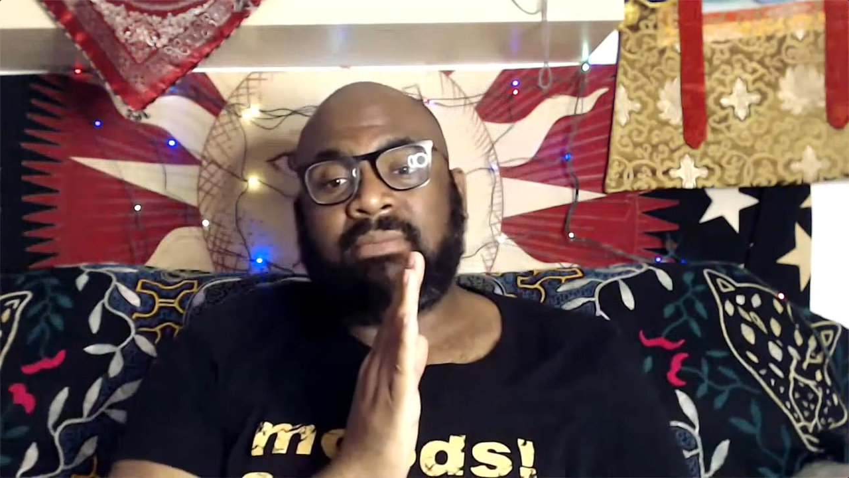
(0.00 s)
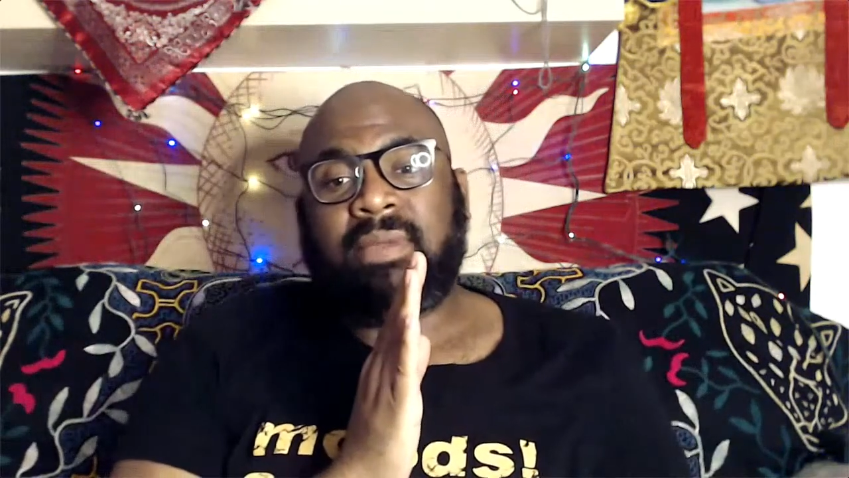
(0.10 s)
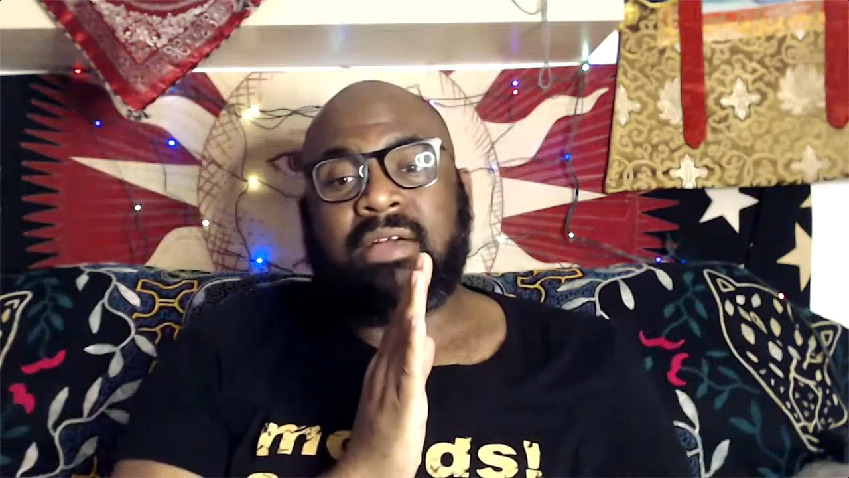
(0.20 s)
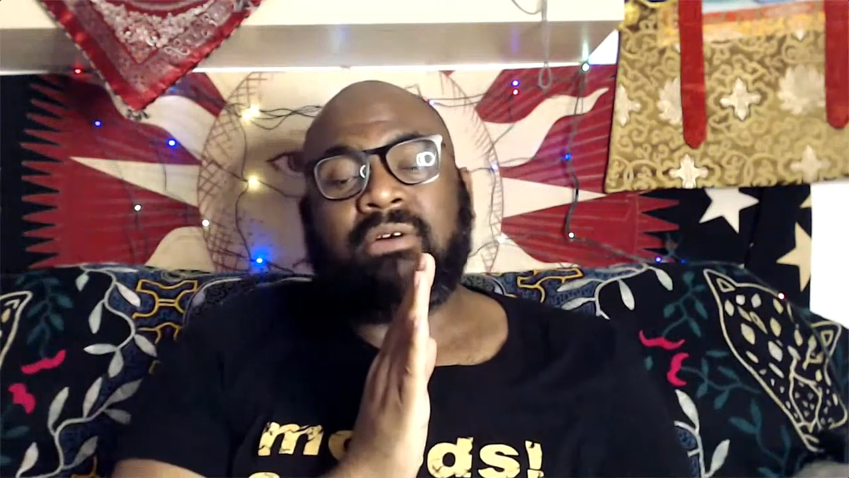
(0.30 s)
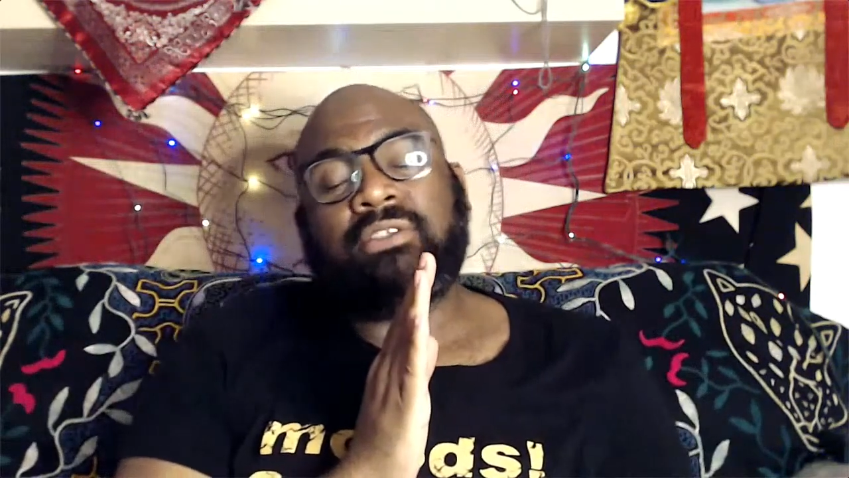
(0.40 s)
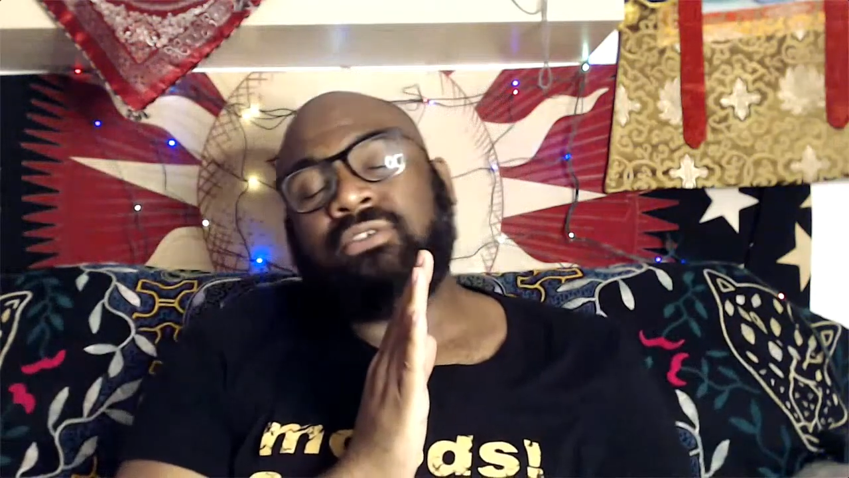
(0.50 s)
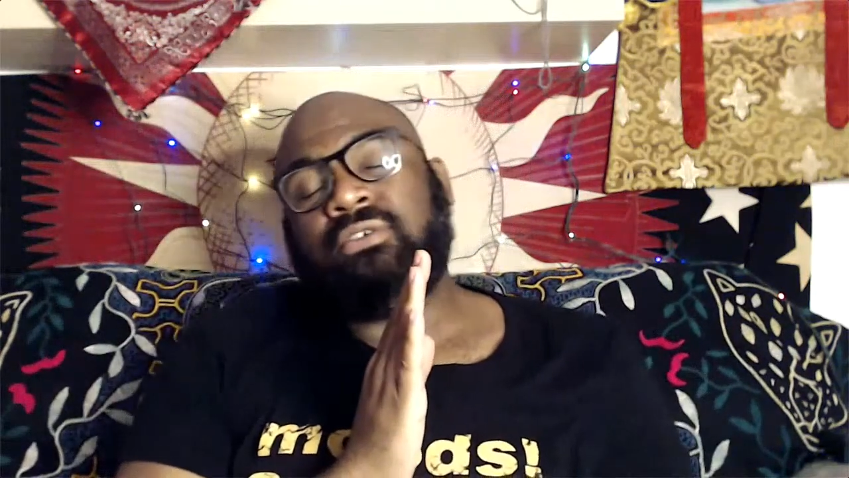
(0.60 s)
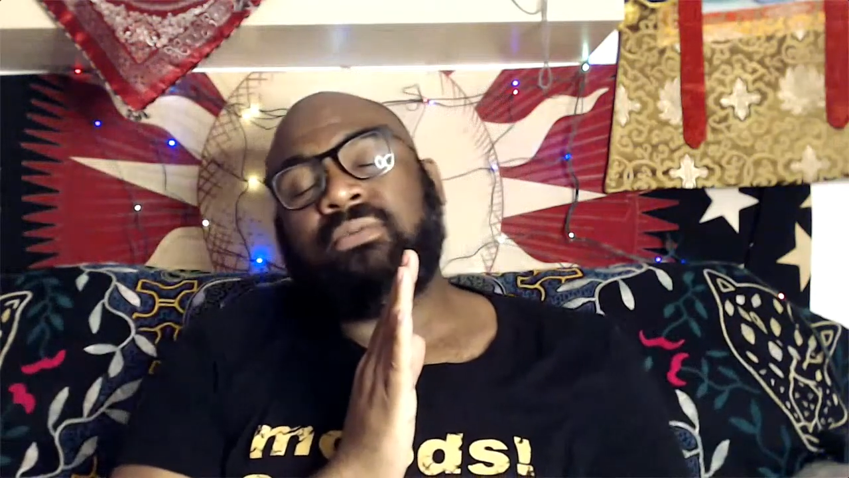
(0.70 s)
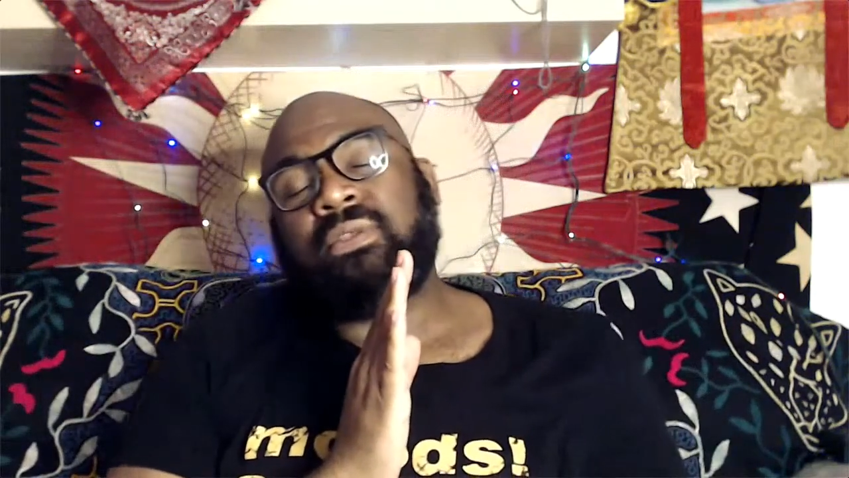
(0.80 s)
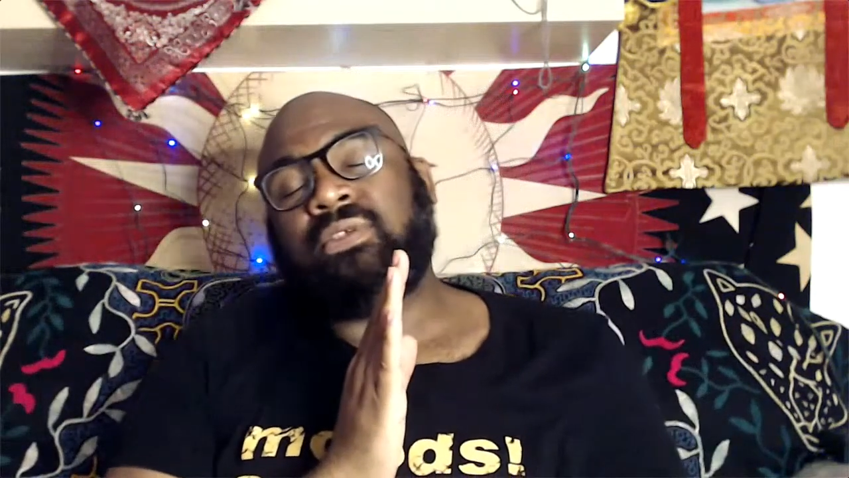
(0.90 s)
may I also
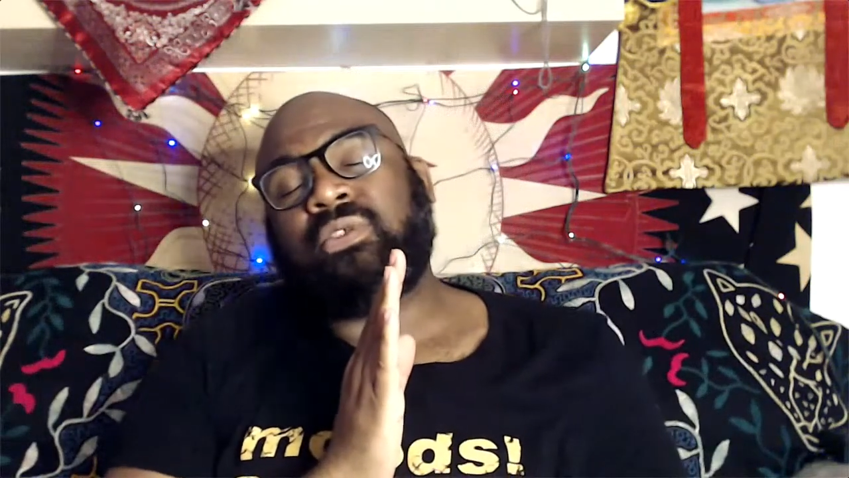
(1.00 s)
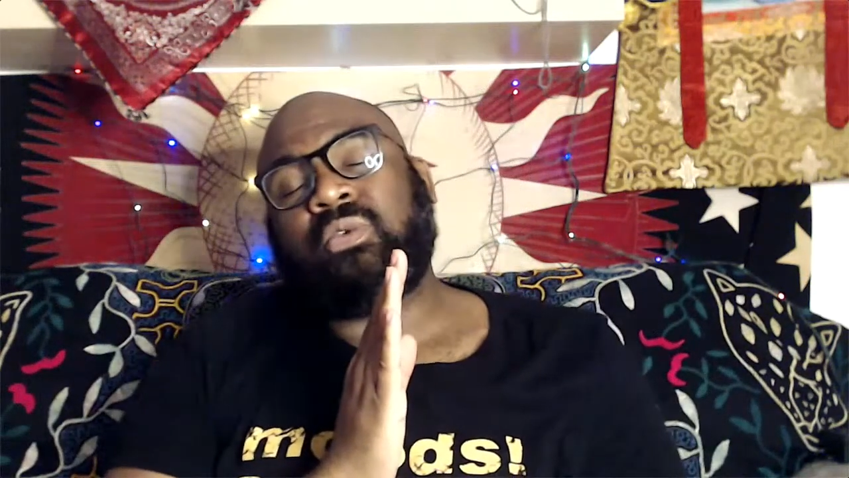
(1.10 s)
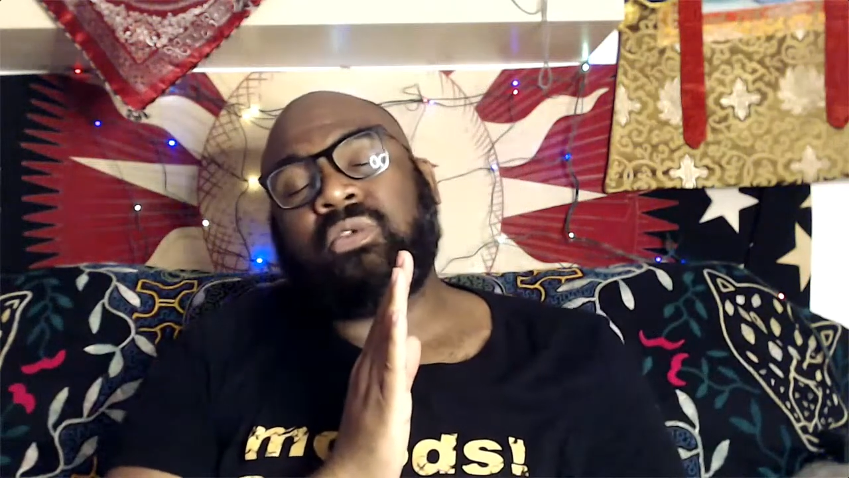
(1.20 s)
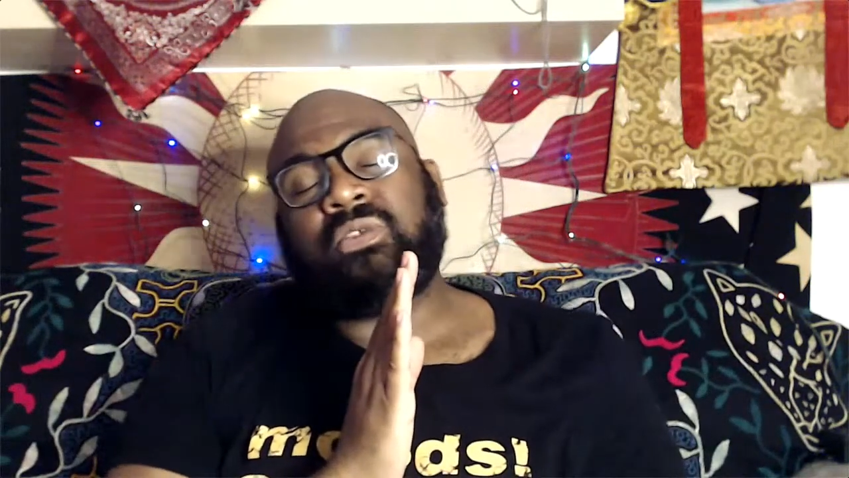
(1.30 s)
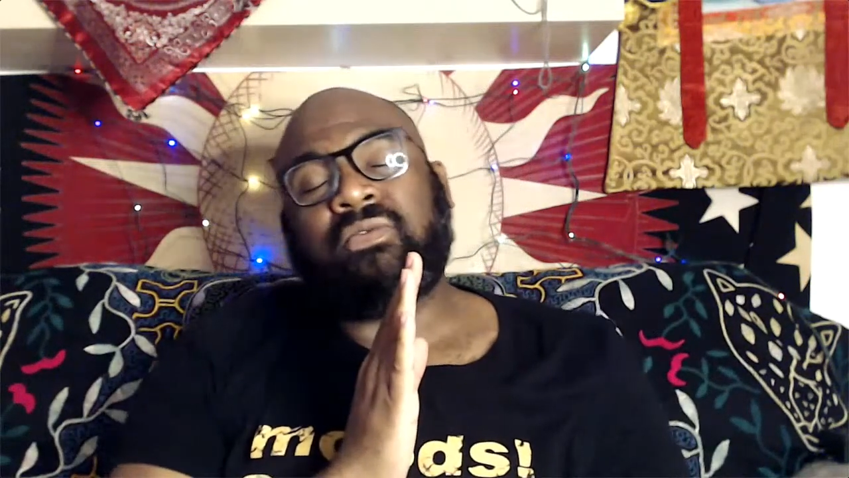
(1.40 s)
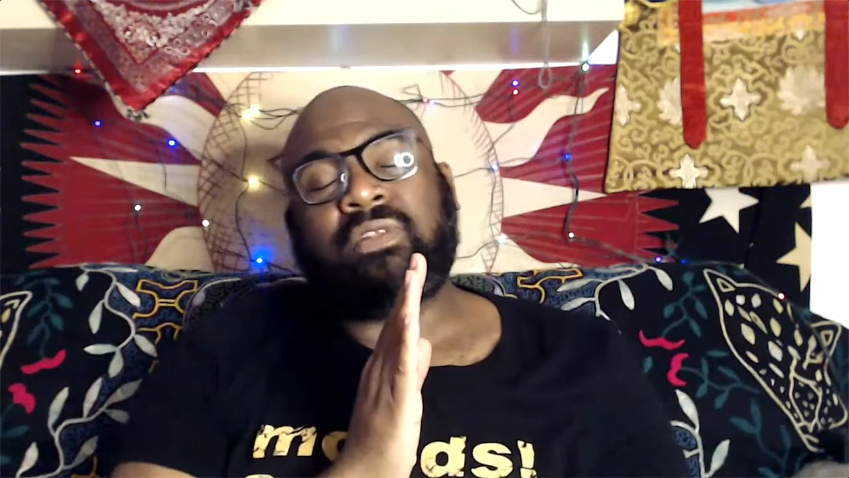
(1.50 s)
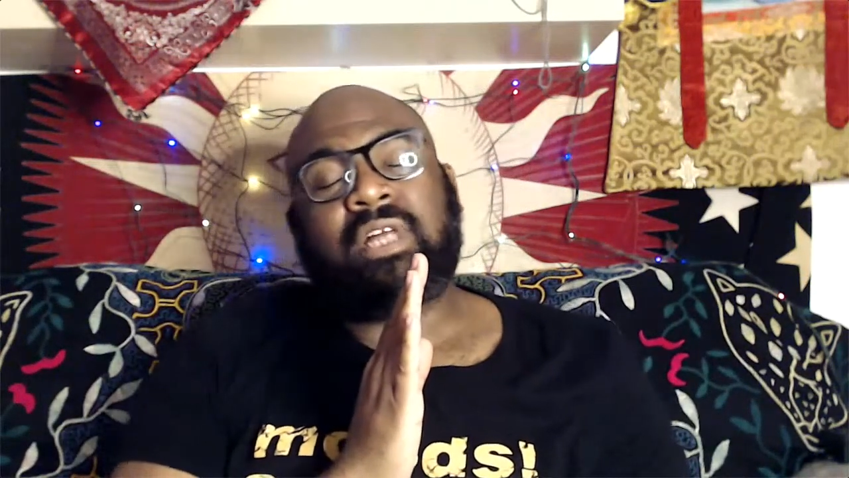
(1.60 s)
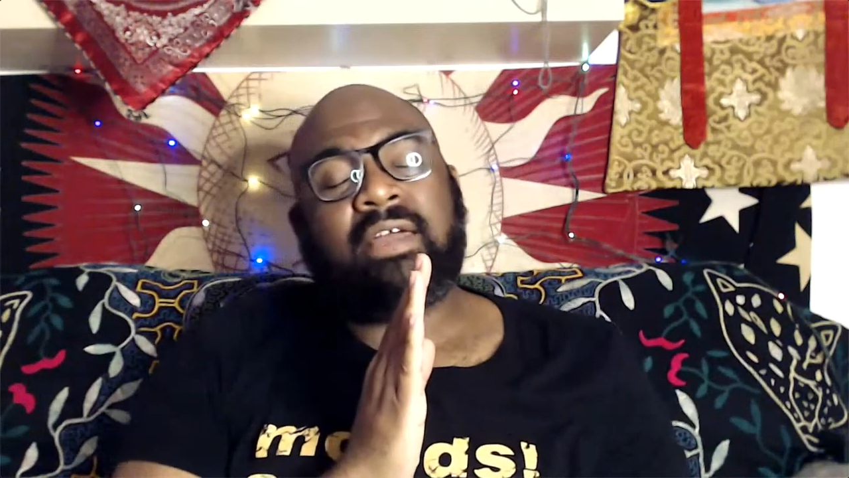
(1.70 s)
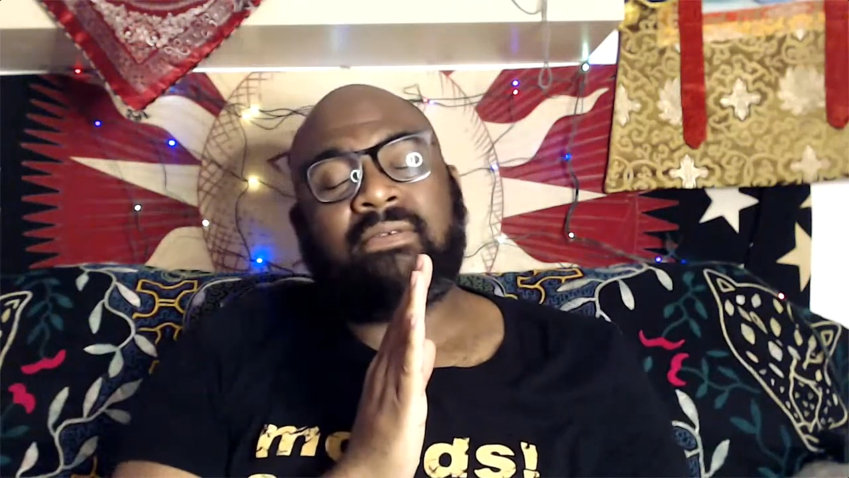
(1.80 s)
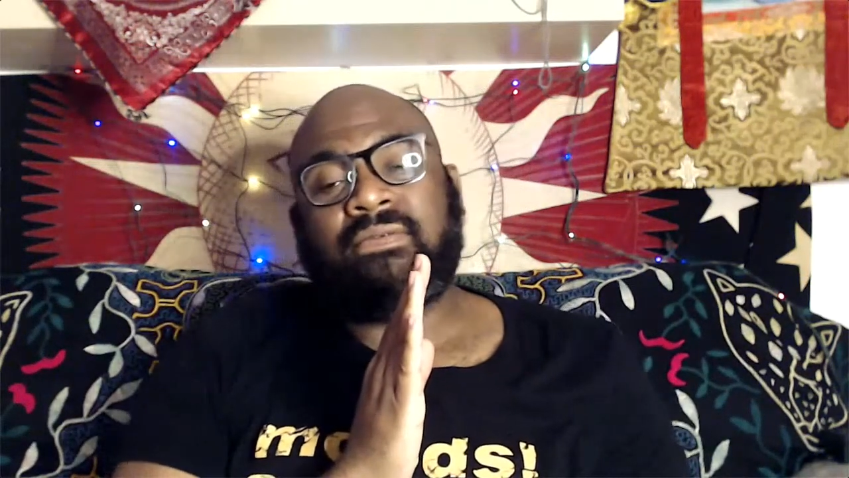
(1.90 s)
be the source of
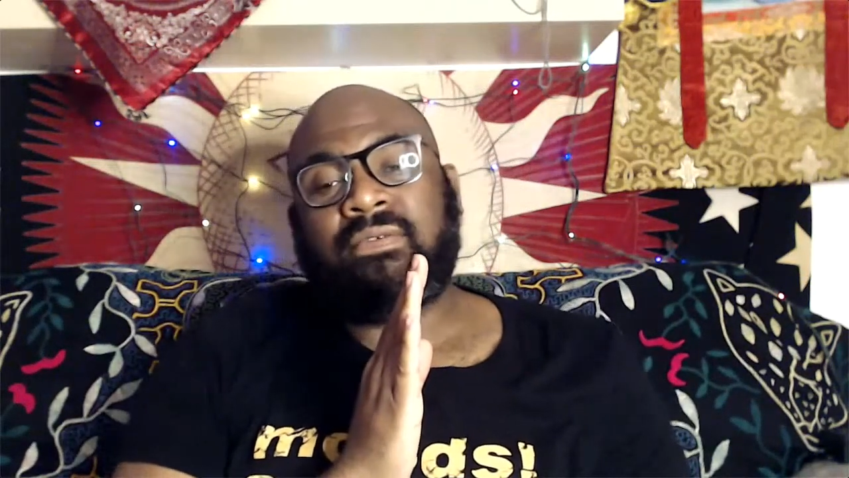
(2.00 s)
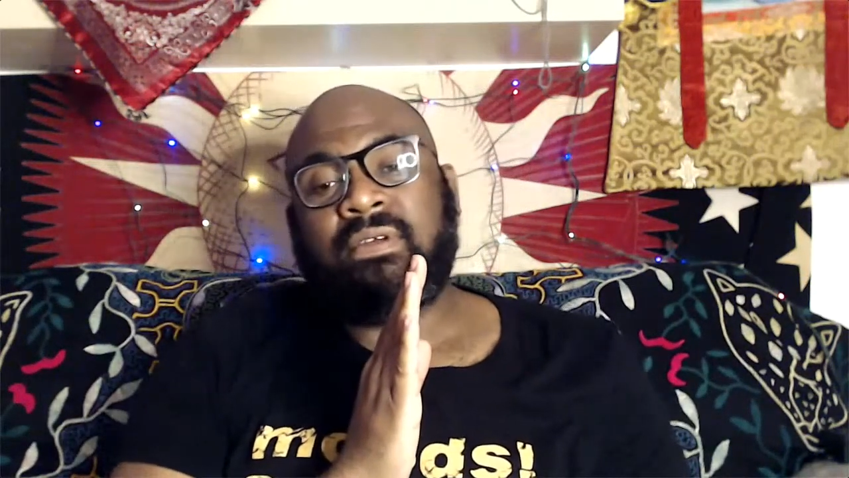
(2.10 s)
life